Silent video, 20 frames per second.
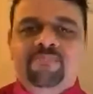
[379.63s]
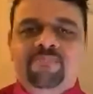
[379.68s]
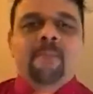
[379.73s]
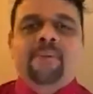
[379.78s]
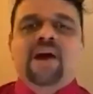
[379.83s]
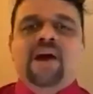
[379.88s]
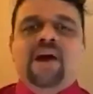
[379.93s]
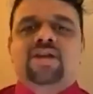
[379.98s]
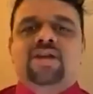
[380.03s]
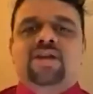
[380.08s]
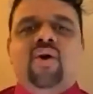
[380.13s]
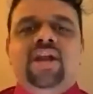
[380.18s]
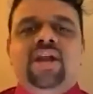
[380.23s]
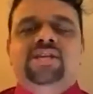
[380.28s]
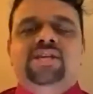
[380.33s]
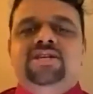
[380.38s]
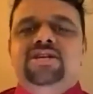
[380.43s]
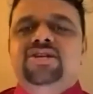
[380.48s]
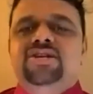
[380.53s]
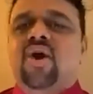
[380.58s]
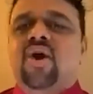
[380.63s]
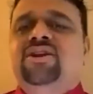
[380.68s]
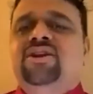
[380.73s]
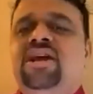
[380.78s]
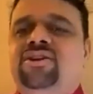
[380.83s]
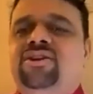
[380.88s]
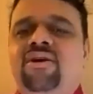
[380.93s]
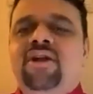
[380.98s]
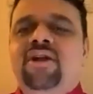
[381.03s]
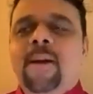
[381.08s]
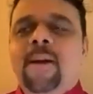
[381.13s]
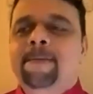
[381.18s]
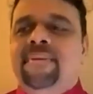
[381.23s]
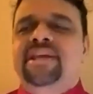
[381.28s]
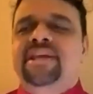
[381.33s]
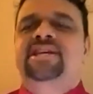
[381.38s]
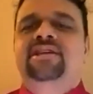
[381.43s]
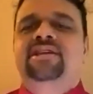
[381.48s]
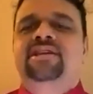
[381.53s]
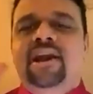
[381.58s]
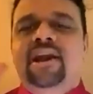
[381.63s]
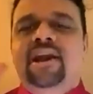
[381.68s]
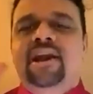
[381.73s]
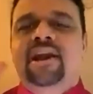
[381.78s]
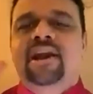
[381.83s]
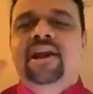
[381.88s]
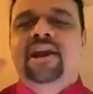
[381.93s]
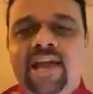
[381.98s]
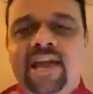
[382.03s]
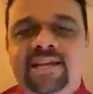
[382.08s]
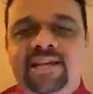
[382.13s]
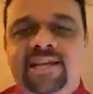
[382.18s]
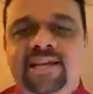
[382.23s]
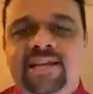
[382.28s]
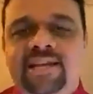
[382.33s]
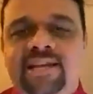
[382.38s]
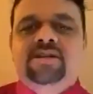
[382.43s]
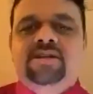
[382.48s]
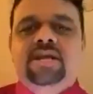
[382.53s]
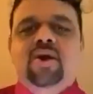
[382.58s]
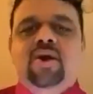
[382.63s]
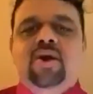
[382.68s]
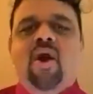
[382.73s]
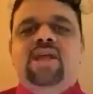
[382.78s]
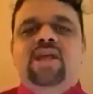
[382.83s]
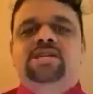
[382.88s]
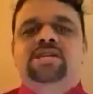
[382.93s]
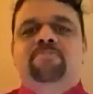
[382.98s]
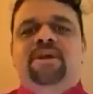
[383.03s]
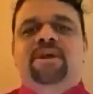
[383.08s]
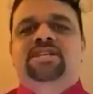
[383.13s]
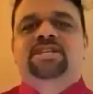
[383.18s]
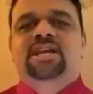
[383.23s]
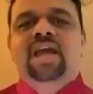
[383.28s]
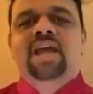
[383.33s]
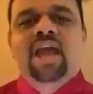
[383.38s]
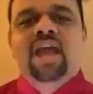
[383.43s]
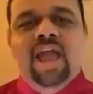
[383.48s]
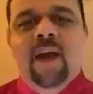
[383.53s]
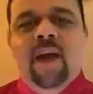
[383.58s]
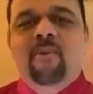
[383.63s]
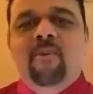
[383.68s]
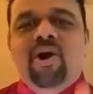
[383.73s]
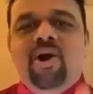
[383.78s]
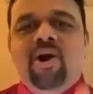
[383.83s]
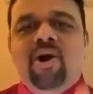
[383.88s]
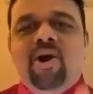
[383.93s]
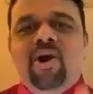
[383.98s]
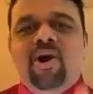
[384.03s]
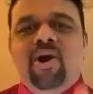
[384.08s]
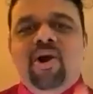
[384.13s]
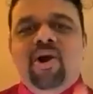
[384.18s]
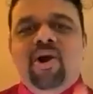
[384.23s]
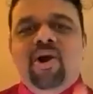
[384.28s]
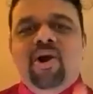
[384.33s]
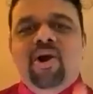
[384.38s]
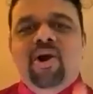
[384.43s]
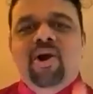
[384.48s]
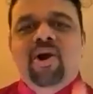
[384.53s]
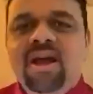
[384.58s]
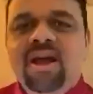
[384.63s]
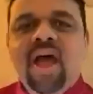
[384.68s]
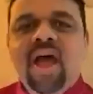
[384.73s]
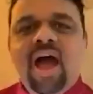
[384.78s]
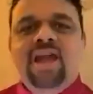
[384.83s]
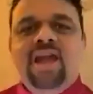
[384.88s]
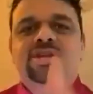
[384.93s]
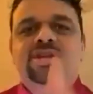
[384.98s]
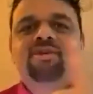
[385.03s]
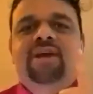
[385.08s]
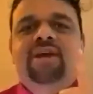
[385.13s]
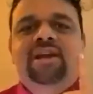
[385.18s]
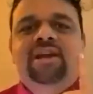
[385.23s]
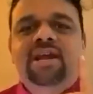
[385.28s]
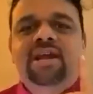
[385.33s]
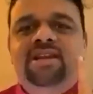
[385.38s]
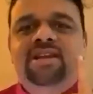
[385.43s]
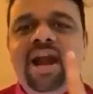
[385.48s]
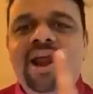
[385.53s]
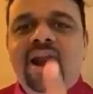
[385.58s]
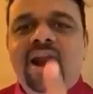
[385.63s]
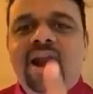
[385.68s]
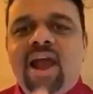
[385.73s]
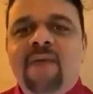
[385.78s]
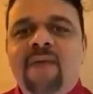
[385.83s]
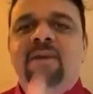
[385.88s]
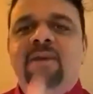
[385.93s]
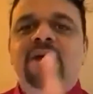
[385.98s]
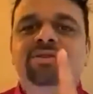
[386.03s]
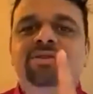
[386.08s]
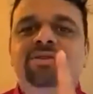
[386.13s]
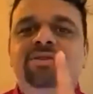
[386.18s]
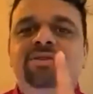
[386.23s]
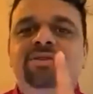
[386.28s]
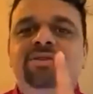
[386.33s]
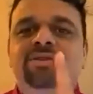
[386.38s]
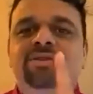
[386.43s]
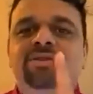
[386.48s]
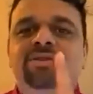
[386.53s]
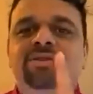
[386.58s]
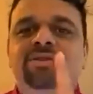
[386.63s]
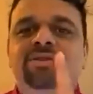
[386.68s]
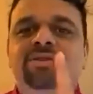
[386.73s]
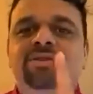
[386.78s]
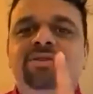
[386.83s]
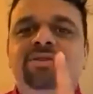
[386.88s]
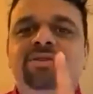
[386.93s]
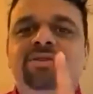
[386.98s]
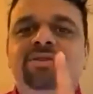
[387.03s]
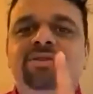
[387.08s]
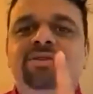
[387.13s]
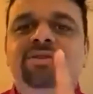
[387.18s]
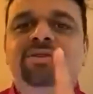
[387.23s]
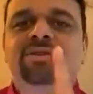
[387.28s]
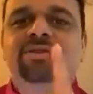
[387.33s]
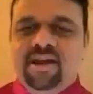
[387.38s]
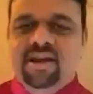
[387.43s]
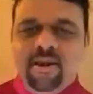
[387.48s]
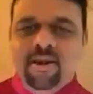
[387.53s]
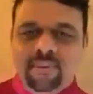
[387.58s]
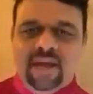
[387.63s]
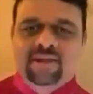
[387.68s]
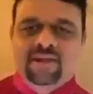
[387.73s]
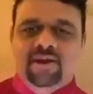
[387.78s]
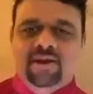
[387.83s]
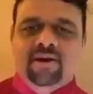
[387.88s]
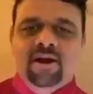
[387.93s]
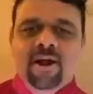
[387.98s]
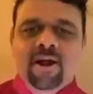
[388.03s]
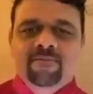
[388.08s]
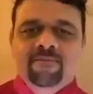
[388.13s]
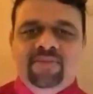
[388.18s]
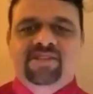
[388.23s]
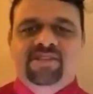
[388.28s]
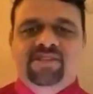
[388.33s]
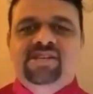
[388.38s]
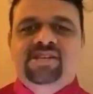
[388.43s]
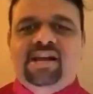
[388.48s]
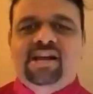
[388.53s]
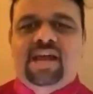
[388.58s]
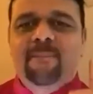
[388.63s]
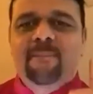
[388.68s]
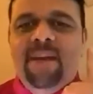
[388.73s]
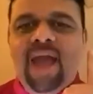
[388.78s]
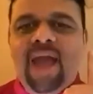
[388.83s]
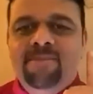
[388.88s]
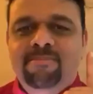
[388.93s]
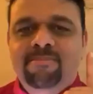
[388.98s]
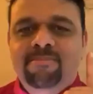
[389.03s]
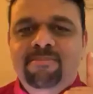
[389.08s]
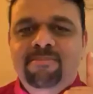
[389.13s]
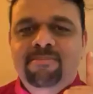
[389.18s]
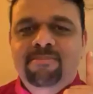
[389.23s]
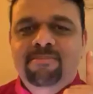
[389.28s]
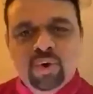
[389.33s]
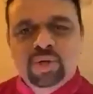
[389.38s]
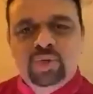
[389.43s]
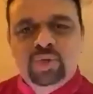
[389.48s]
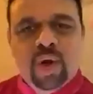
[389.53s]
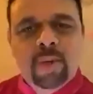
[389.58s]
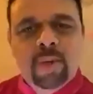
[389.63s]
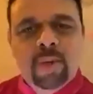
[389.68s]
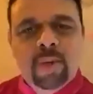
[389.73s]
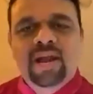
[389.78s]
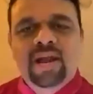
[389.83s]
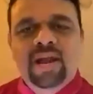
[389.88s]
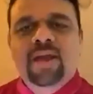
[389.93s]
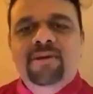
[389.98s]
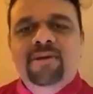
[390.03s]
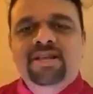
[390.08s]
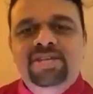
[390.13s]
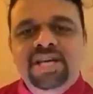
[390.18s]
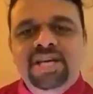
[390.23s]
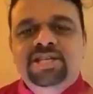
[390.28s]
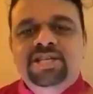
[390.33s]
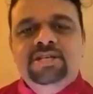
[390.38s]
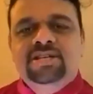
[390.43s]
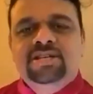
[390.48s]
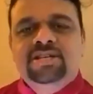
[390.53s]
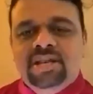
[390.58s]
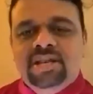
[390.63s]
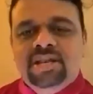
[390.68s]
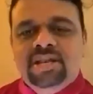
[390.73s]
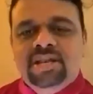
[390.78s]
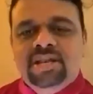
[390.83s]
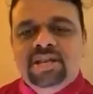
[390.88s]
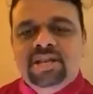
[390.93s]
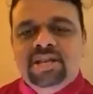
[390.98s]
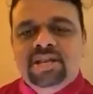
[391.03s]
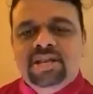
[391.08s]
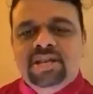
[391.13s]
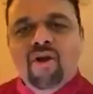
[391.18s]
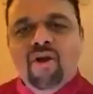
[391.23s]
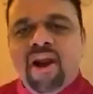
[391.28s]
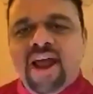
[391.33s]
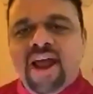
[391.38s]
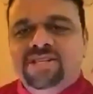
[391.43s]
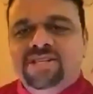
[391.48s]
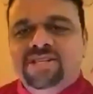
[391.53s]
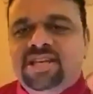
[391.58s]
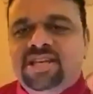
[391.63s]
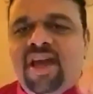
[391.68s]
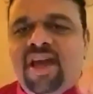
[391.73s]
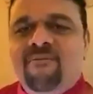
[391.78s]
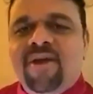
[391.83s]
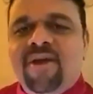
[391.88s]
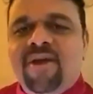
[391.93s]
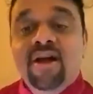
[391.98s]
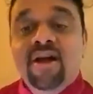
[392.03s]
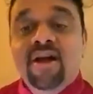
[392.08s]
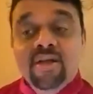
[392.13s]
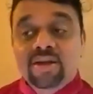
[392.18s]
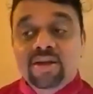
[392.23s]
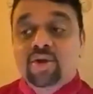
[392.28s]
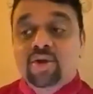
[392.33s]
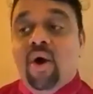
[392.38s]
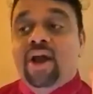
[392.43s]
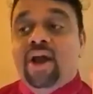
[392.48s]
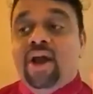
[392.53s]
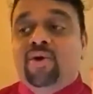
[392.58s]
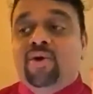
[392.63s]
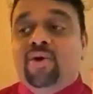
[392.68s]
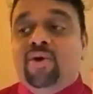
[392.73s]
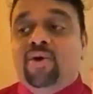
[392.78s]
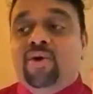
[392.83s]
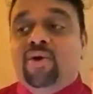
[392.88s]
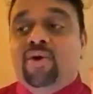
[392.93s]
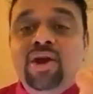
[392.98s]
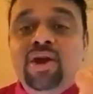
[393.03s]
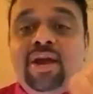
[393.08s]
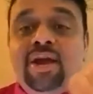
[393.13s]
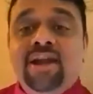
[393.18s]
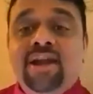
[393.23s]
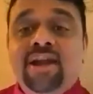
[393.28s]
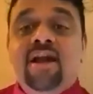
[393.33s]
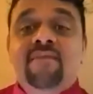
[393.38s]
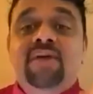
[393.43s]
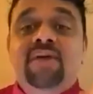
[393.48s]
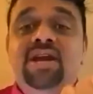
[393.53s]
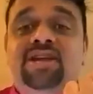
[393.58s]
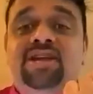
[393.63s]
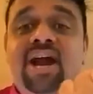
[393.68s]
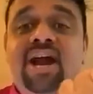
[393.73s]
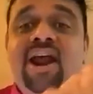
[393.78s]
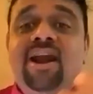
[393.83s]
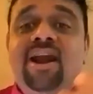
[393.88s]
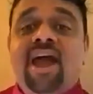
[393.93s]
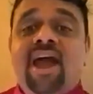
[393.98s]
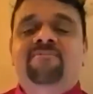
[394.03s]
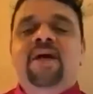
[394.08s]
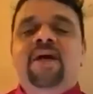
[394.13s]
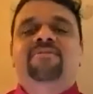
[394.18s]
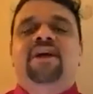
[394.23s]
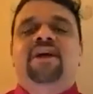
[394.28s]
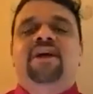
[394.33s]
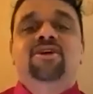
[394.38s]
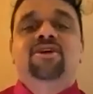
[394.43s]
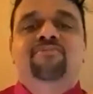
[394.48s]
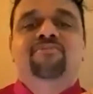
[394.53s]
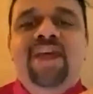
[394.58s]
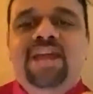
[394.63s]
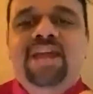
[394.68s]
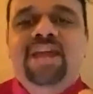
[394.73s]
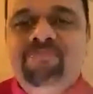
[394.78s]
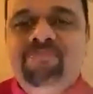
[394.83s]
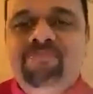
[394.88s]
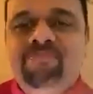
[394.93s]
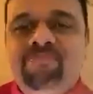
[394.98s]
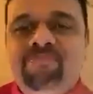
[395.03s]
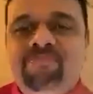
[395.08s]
Pastor Joel is not at all preaching the religion. Pastor Joel is preaching about our Savior and to get eternal life through that Jesus Christ. Praise Lord. This is a commandment. Those who are believing Jesus Christ is your Lord and Savior, you are going to get the eternal life. That's a free gift.